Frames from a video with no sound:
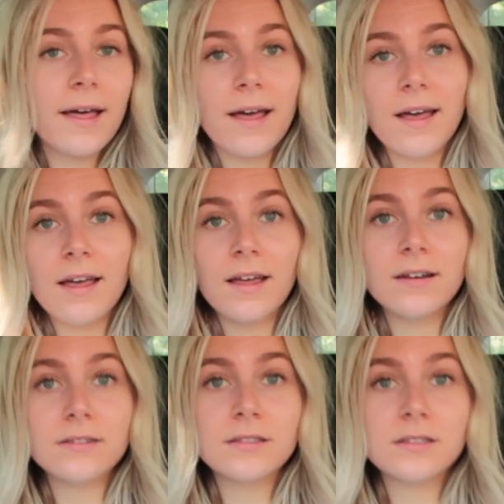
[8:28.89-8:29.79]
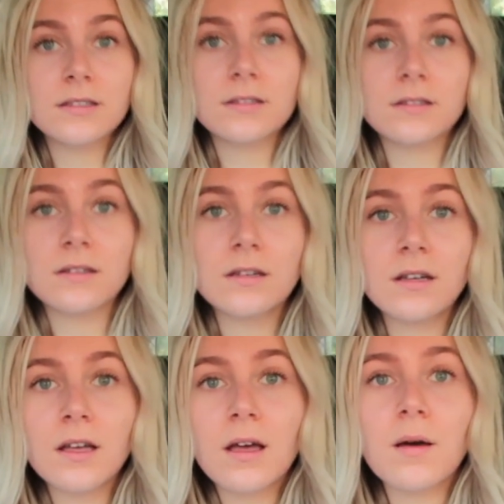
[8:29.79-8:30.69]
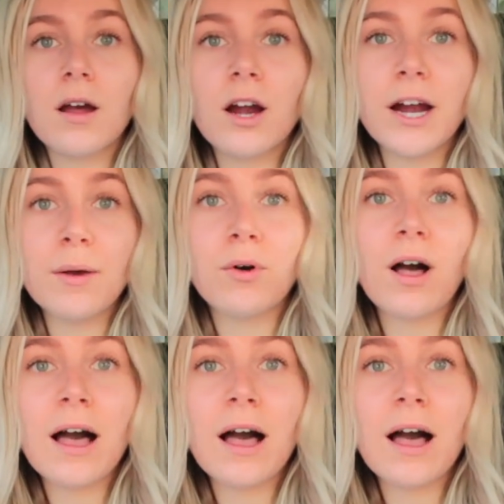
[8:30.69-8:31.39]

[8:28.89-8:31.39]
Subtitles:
I'm going to be back here and literally fall. All right, well,